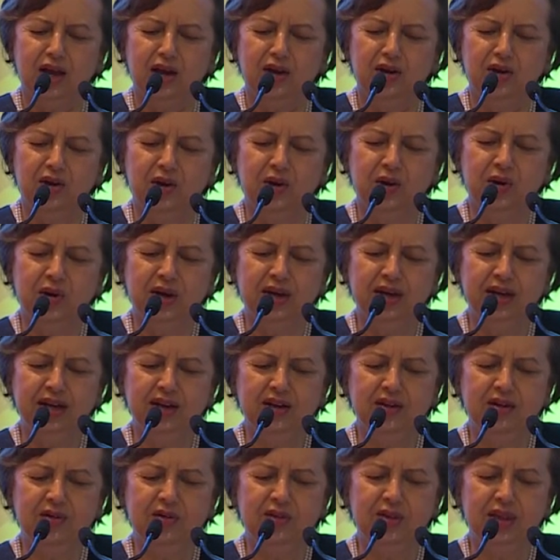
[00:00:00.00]

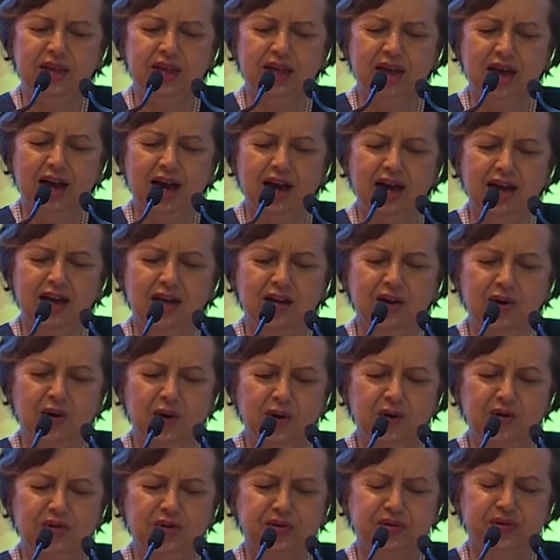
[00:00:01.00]
Knowing the high
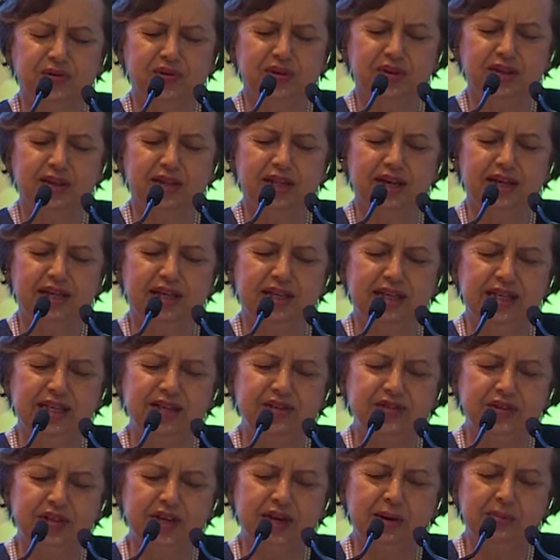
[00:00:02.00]
costs that
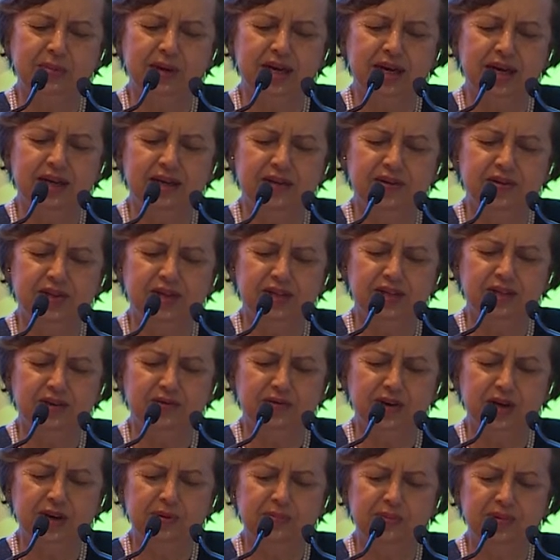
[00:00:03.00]
destabilizing
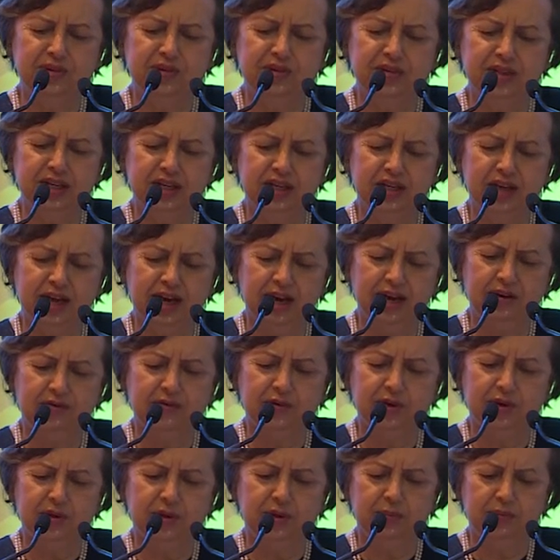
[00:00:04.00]
developments can have
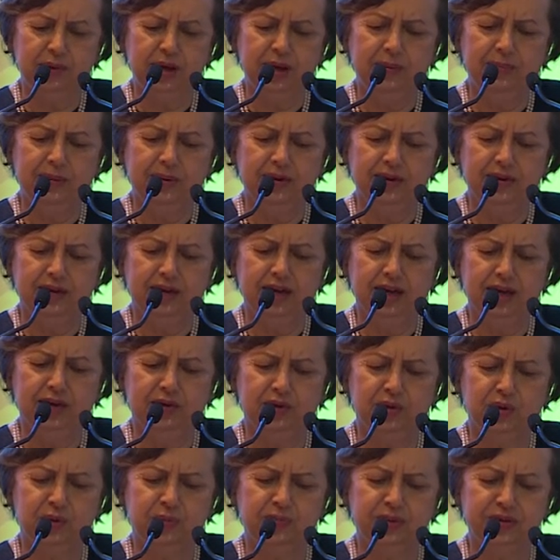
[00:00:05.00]
on the people
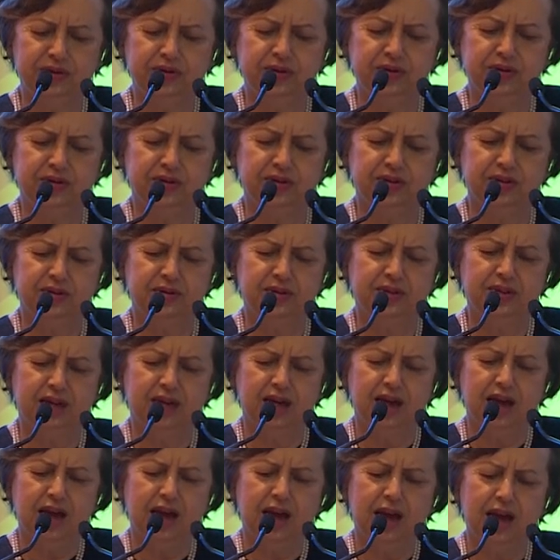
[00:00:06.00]
and to businesses,
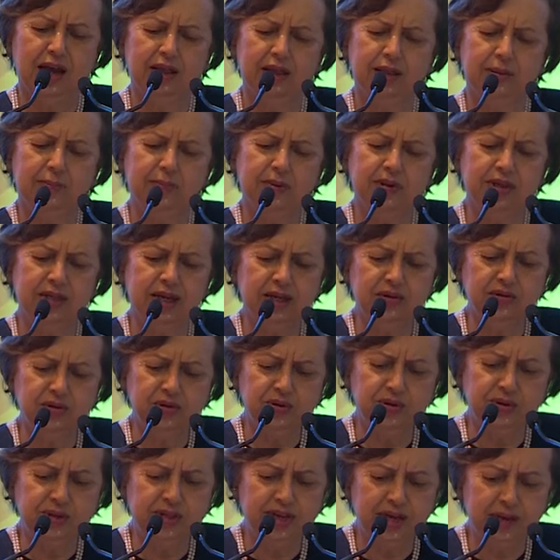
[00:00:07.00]
and the
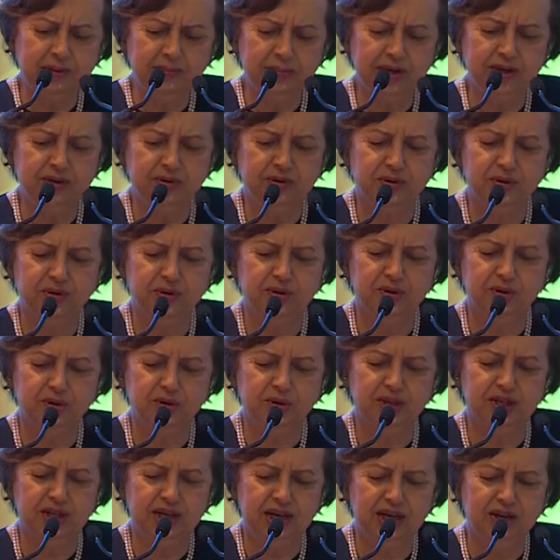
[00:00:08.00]
potential damage to
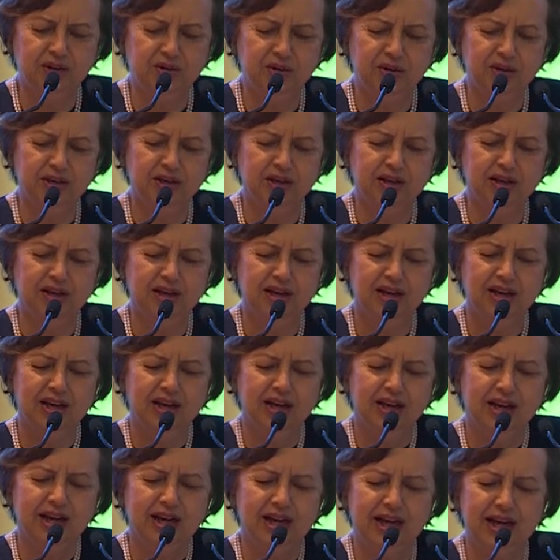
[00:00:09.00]
the nation,
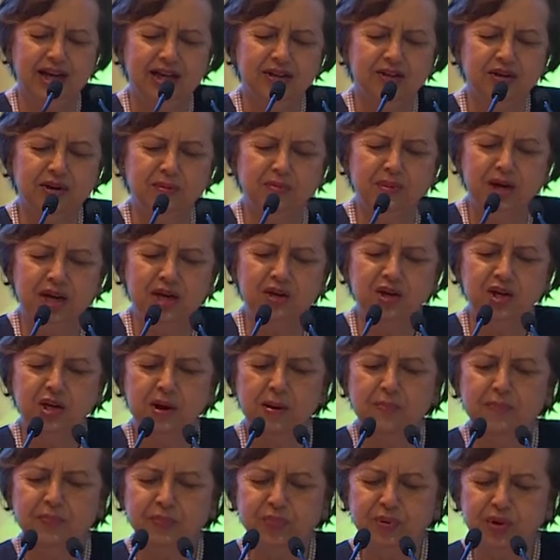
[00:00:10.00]
is a
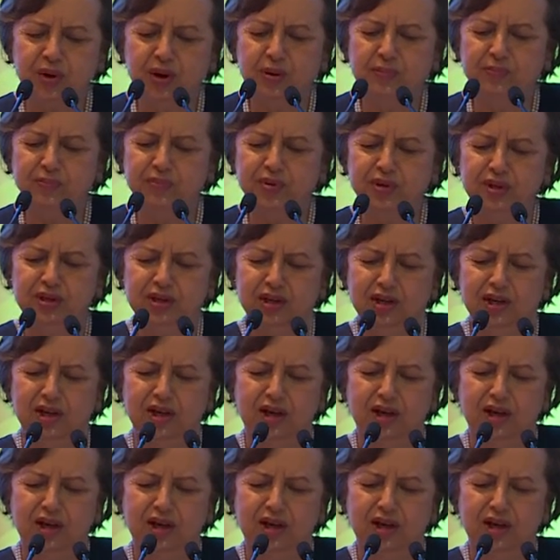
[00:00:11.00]
major prompt